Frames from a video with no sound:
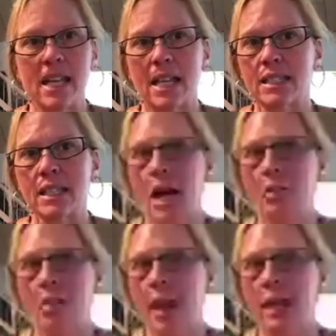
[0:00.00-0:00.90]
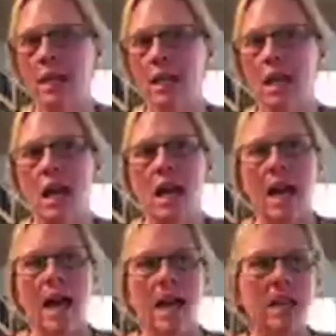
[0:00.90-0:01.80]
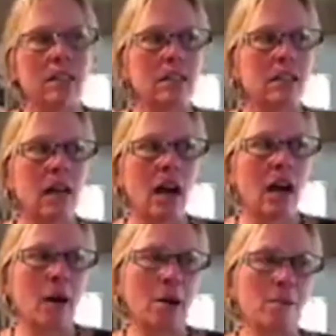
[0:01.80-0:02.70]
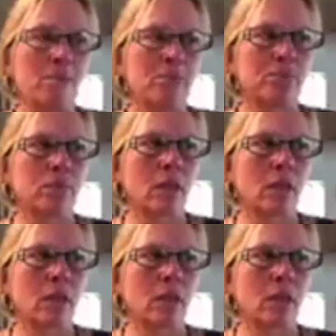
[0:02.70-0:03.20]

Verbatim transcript: that that's not a panic. And um,